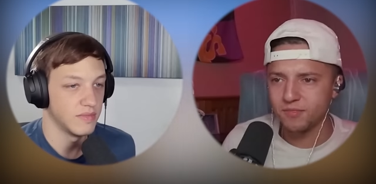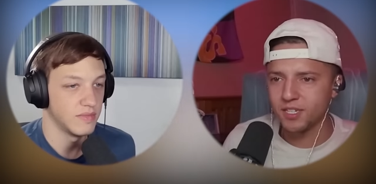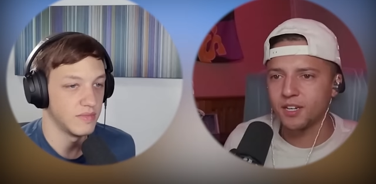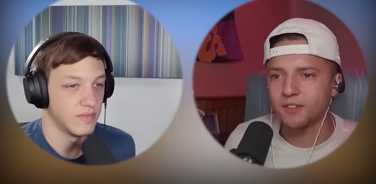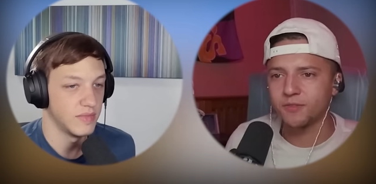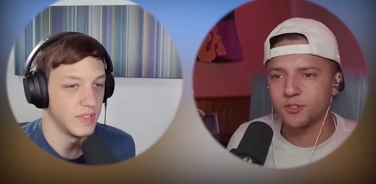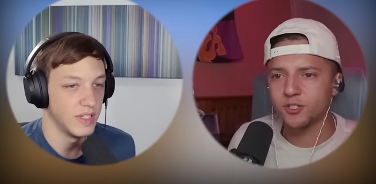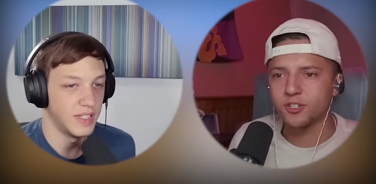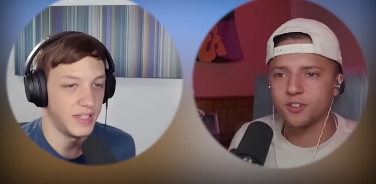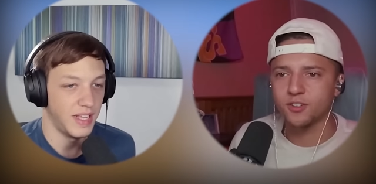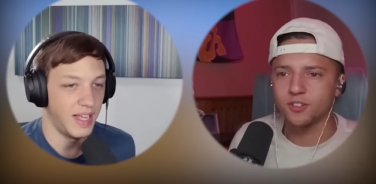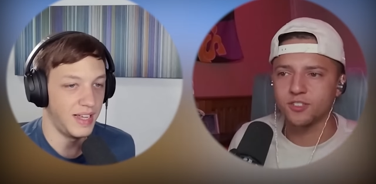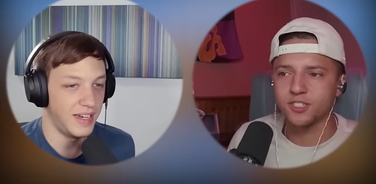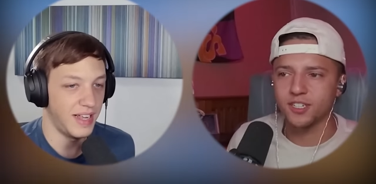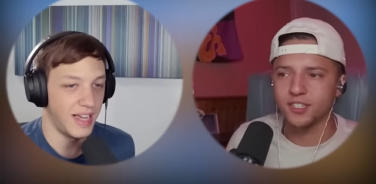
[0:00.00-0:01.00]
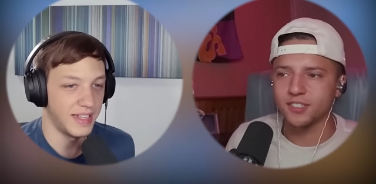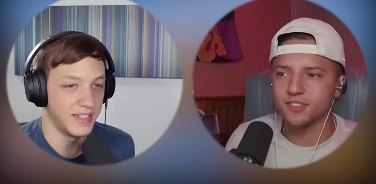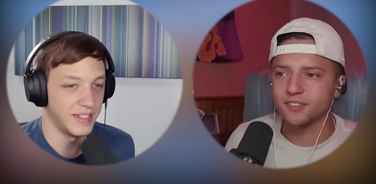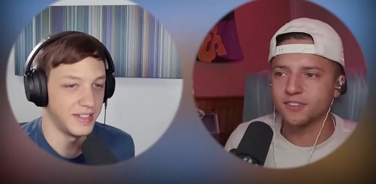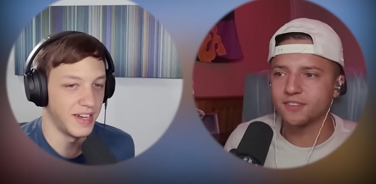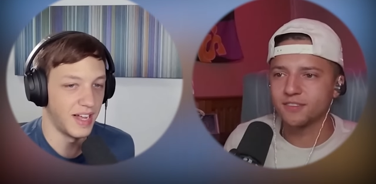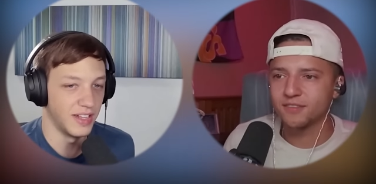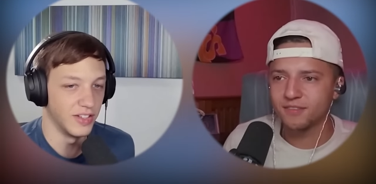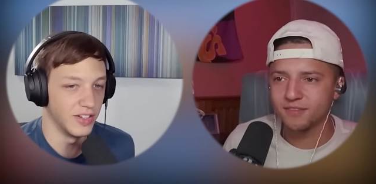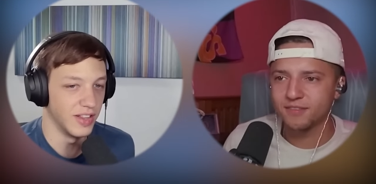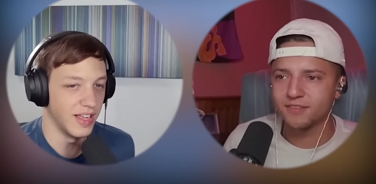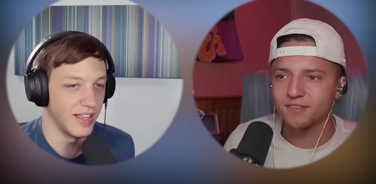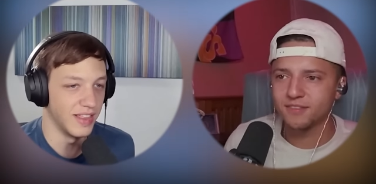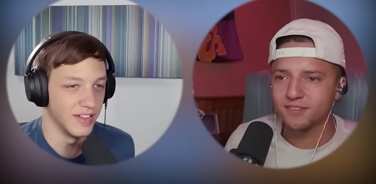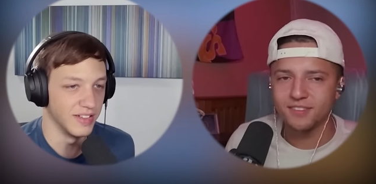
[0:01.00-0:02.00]
Speaker 1: Yeah, for sure. It, it yeah, like it does not look
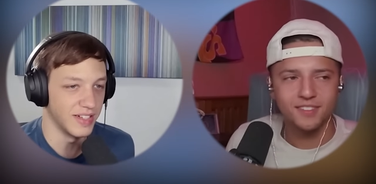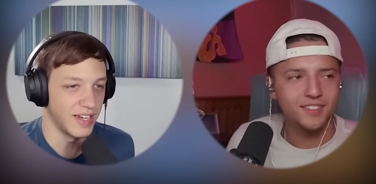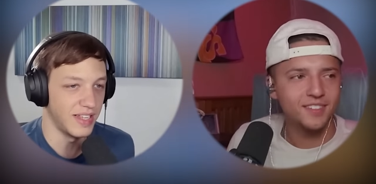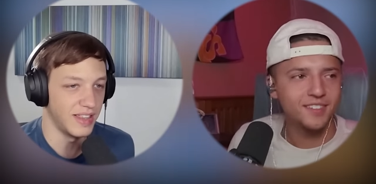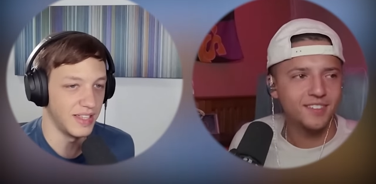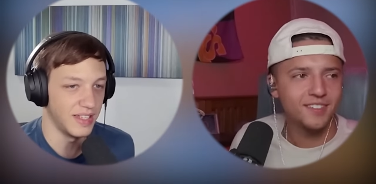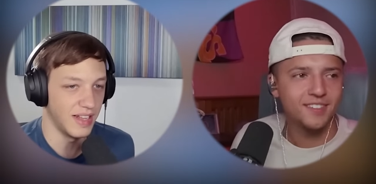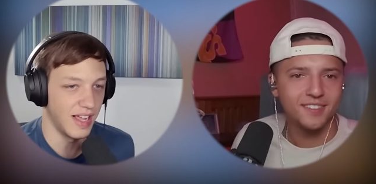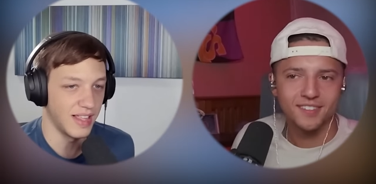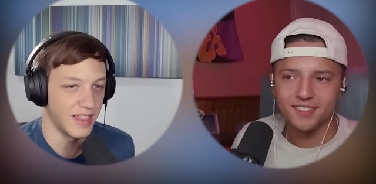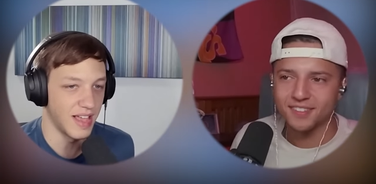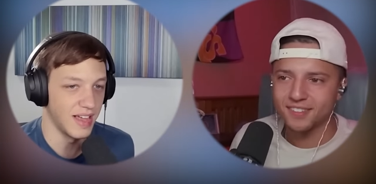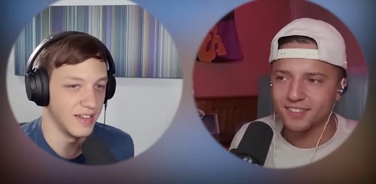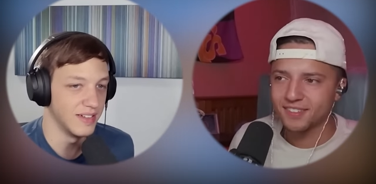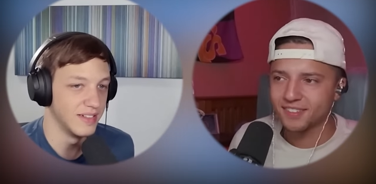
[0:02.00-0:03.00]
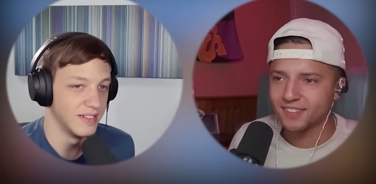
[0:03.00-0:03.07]
like there's anything like that.